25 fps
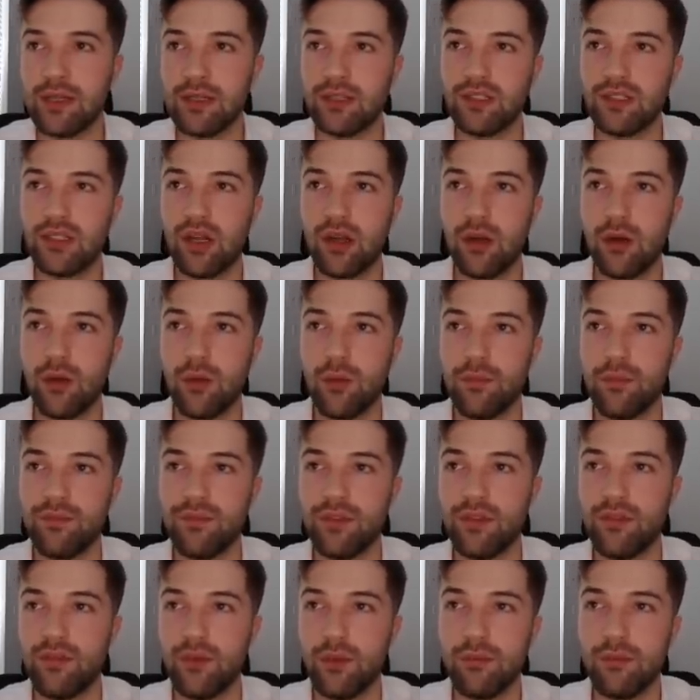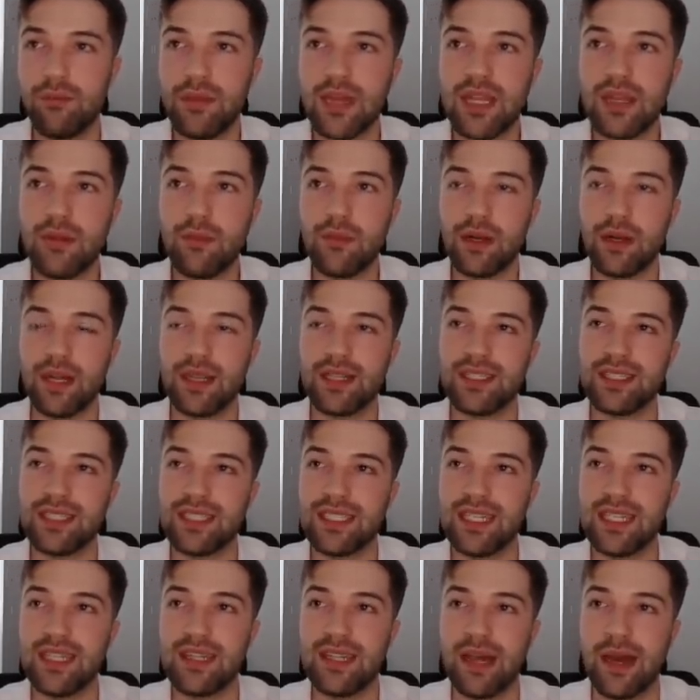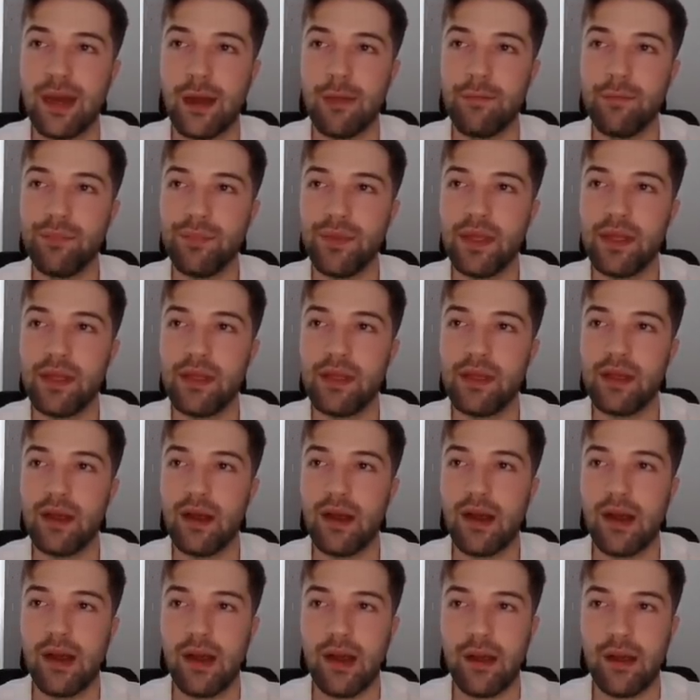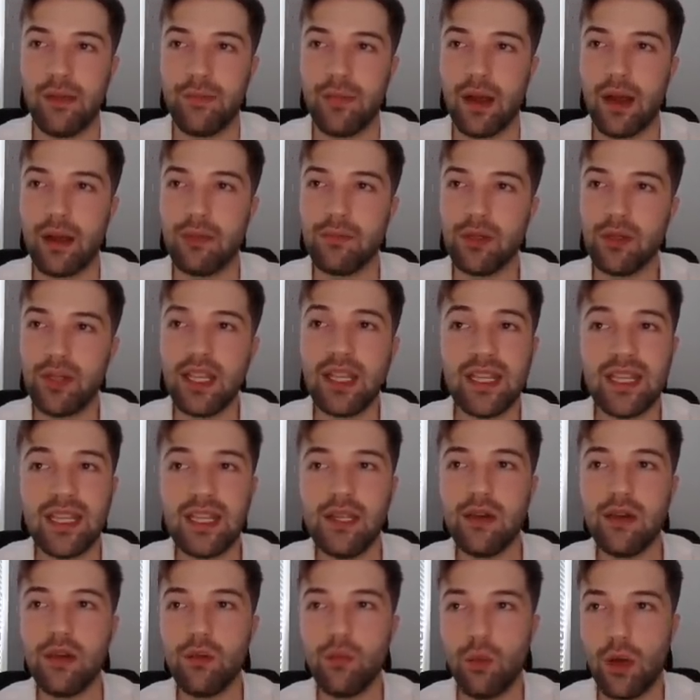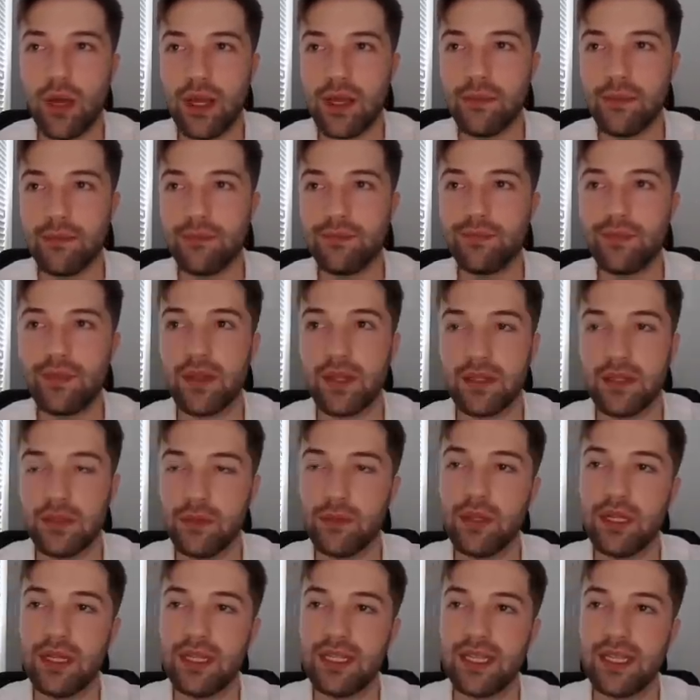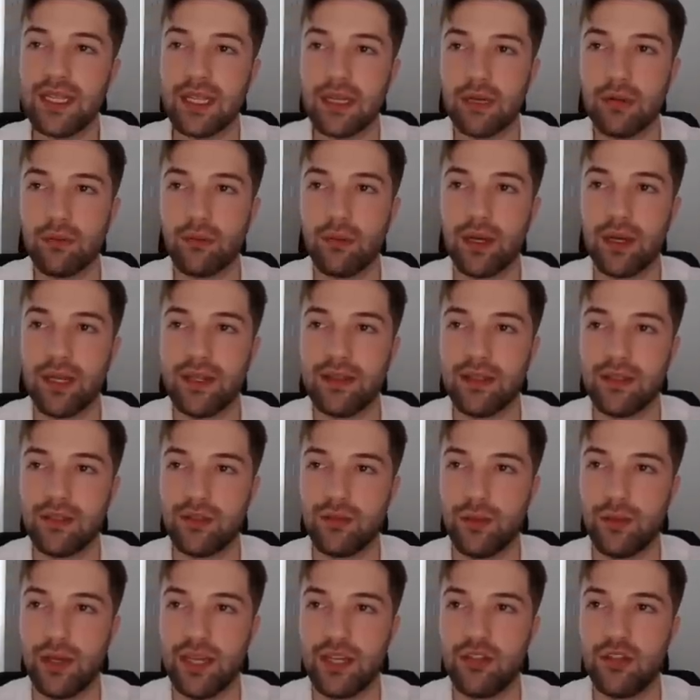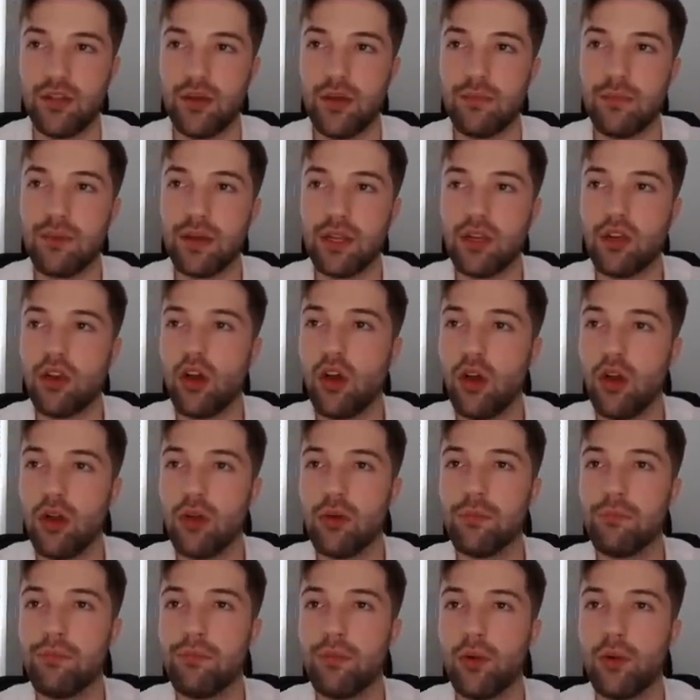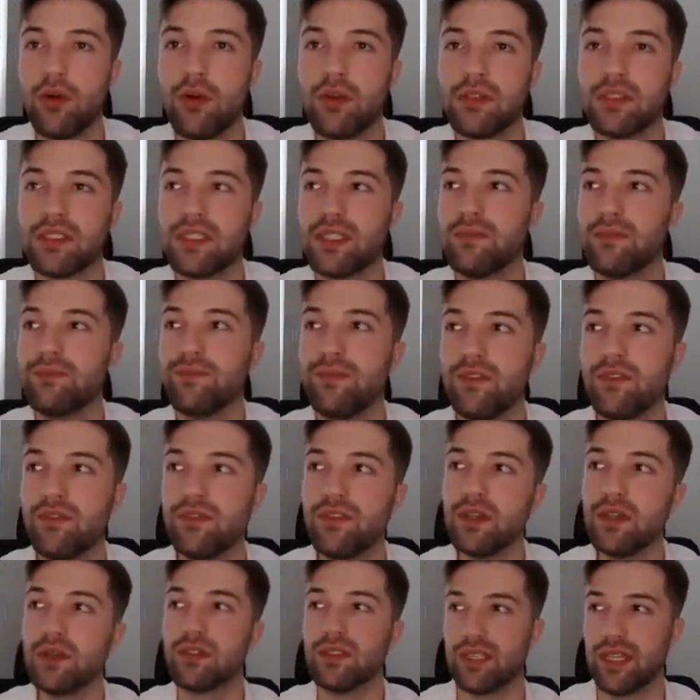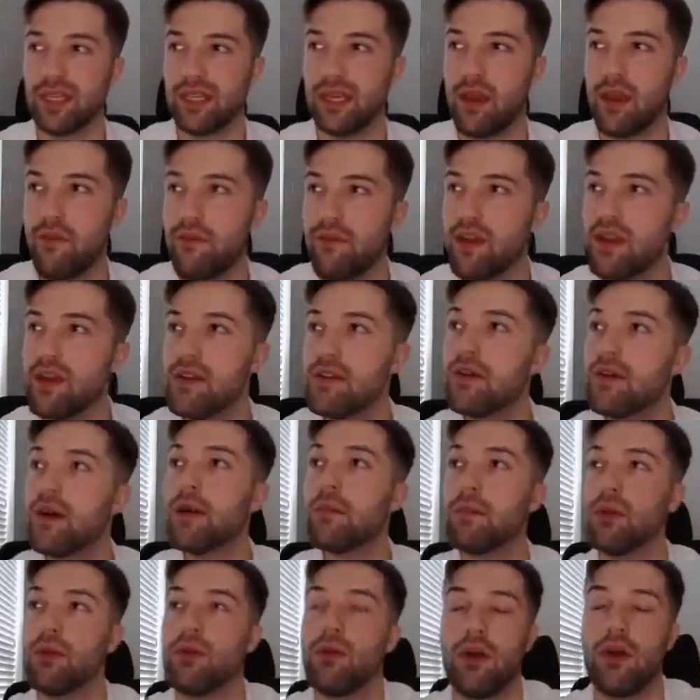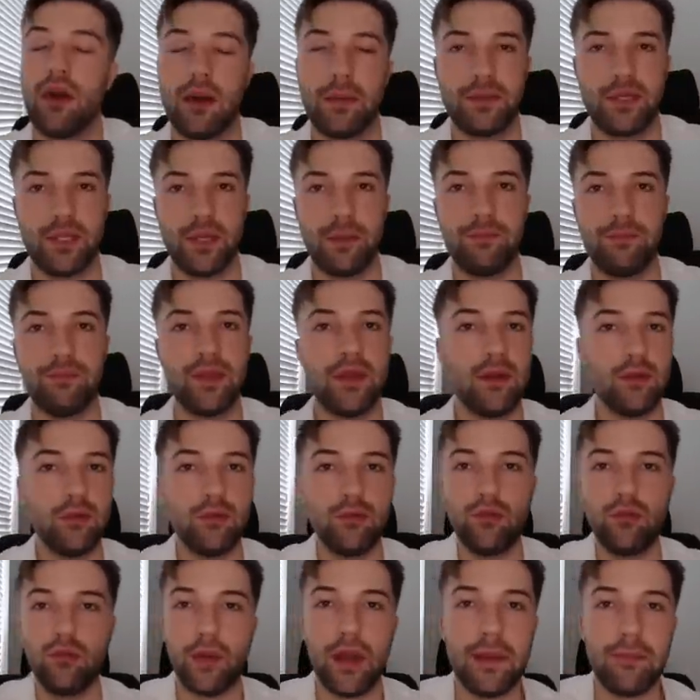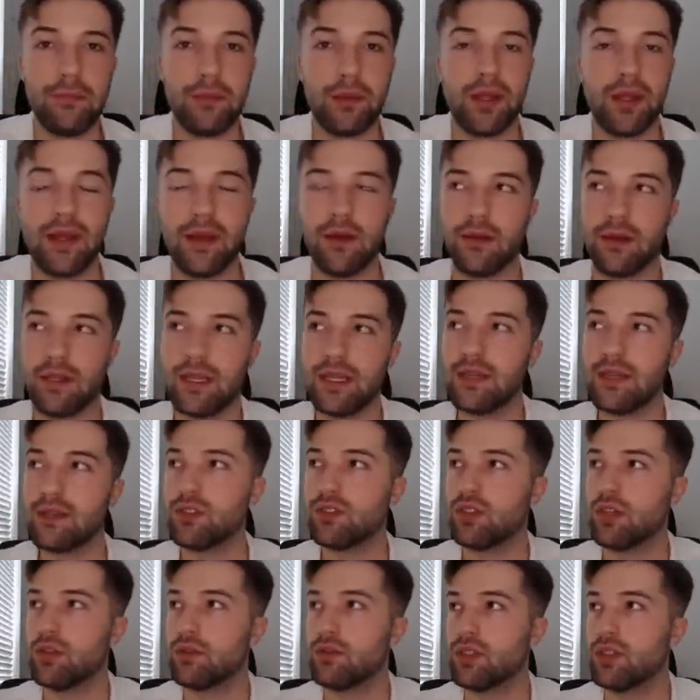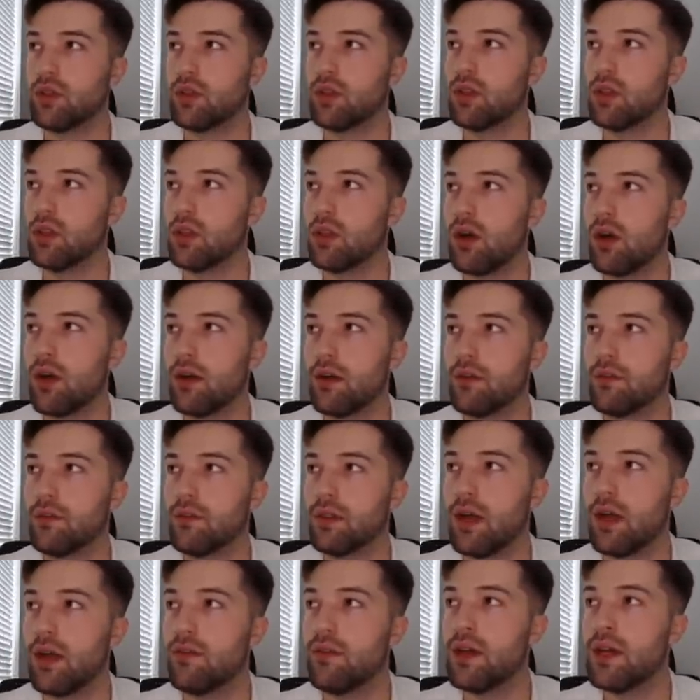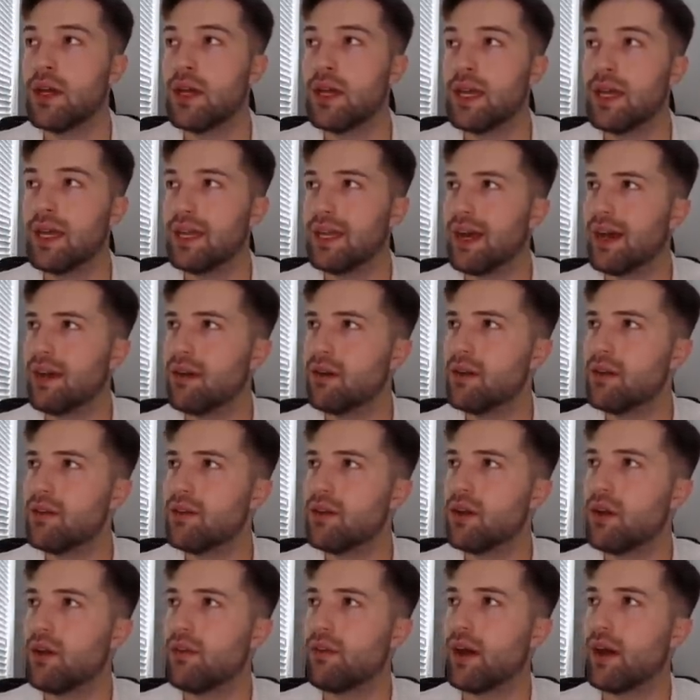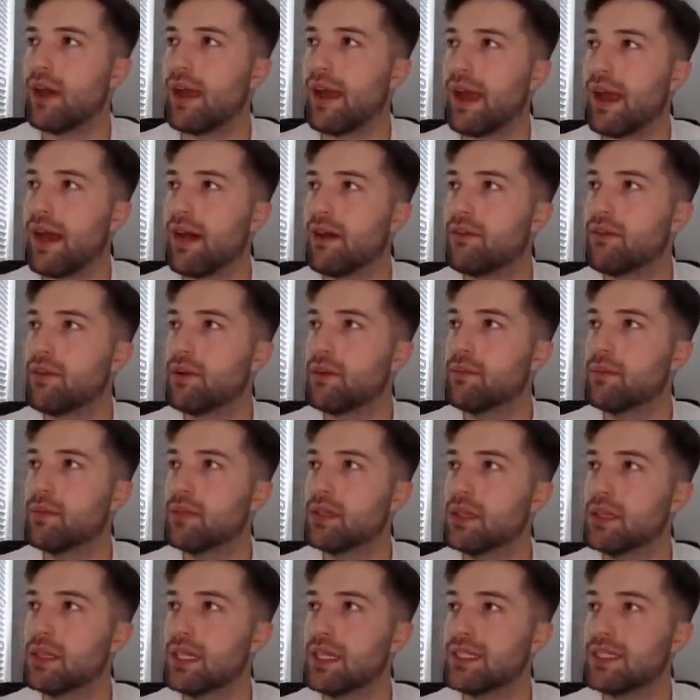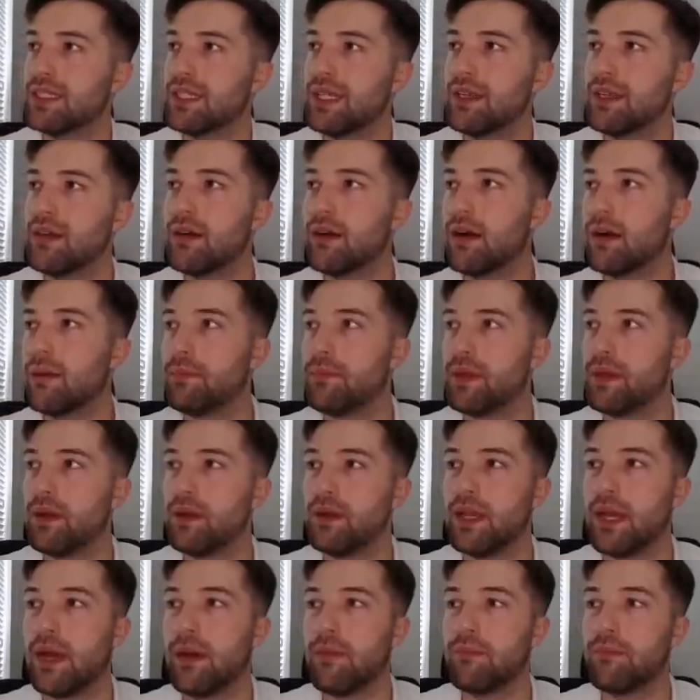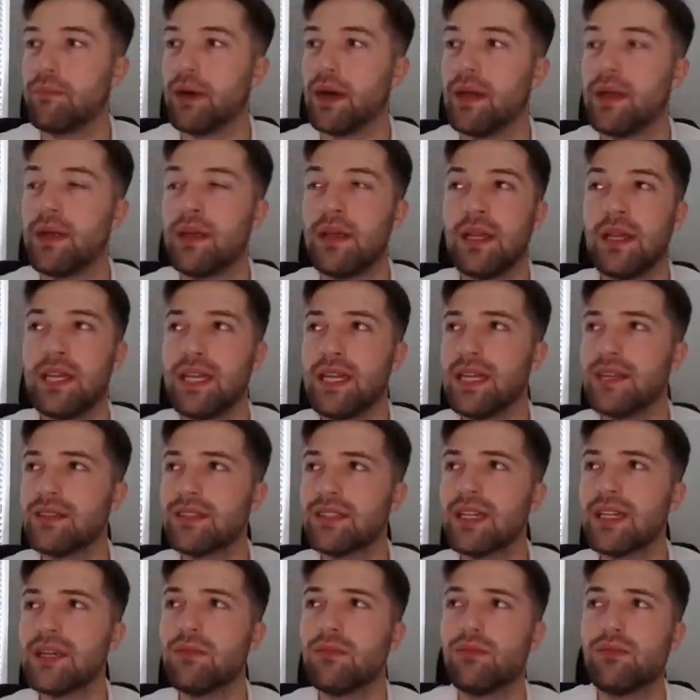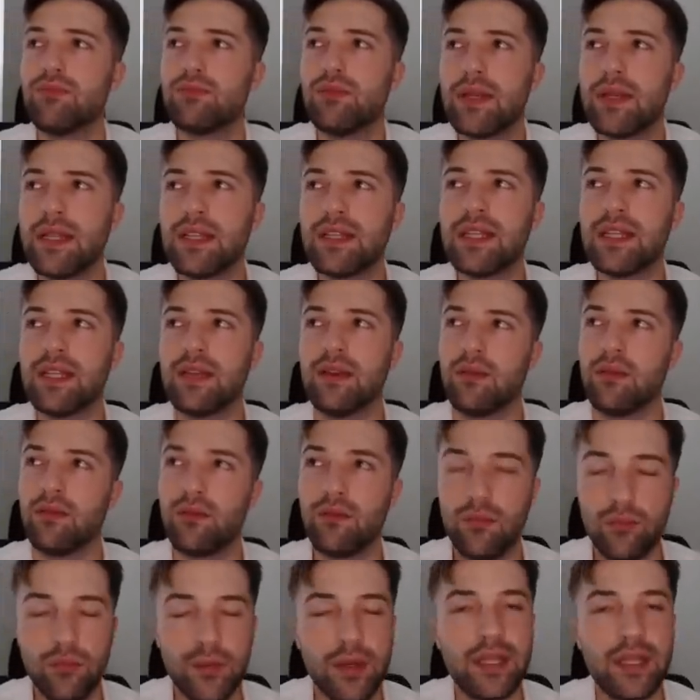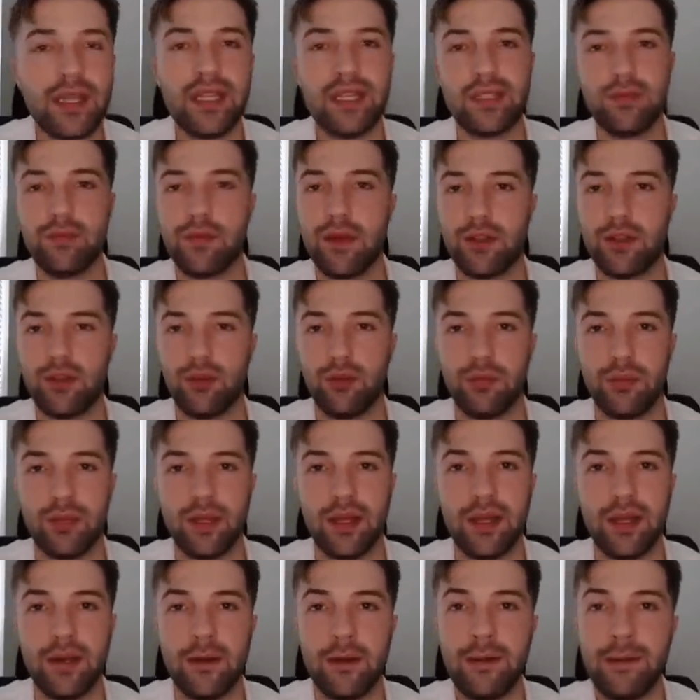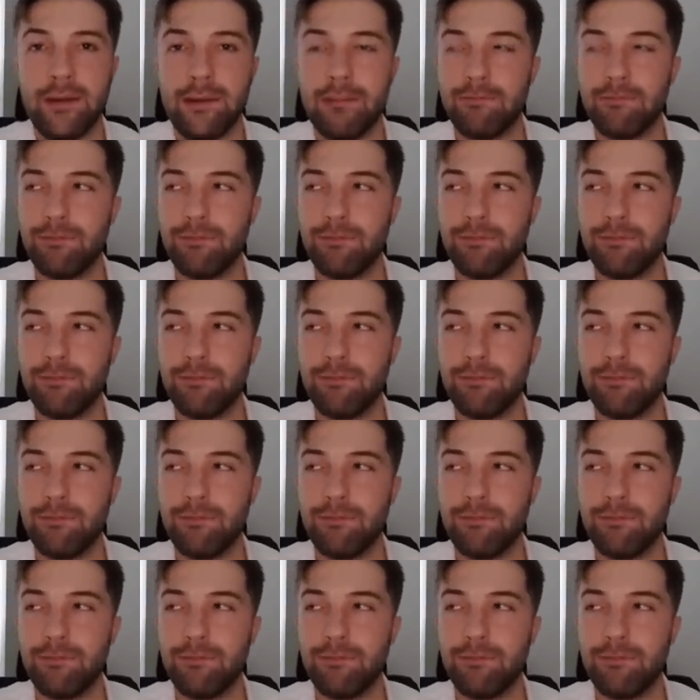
So for me, when I see that, I'm looking at Keon White. I do like Keon White in this range, but Carl Brooks feels like a phenomenal option. Great player. He deserves a lot of love. And I don't even know if I have him listed up there yet, but he's a really, really special player.